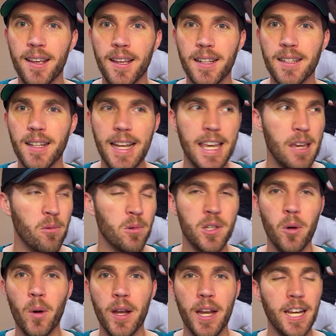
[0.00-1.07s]
Like, he was
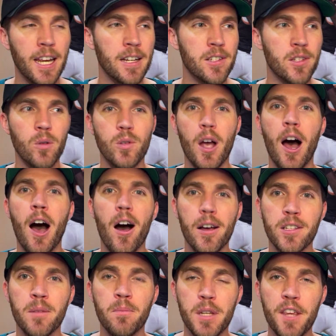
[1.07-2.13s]
going against those
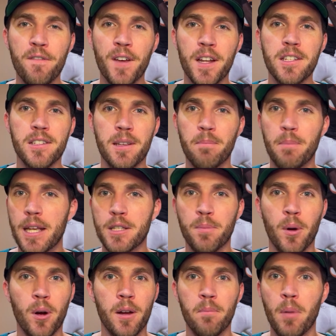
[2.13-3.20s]
awesome defenses in
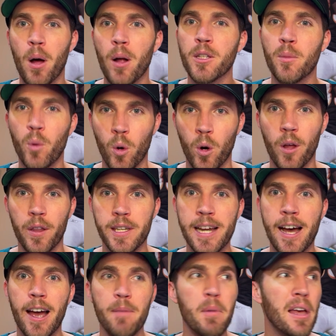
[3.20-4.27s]
Pittsburgh and Baltimore all the
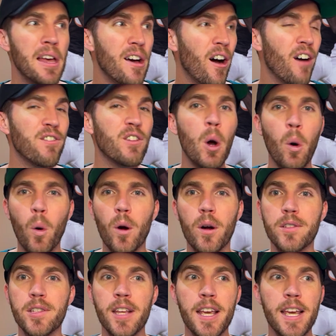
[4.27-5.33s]
time. Of
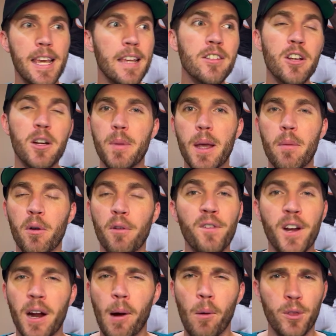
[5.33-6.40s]
course, he's going to be able to
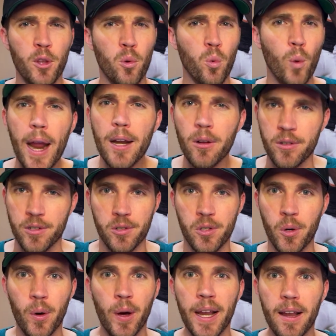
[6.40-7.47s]
figure out what the Raiders are
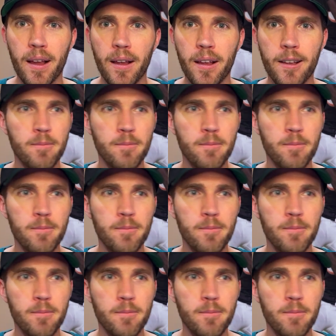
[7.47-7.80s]
doing.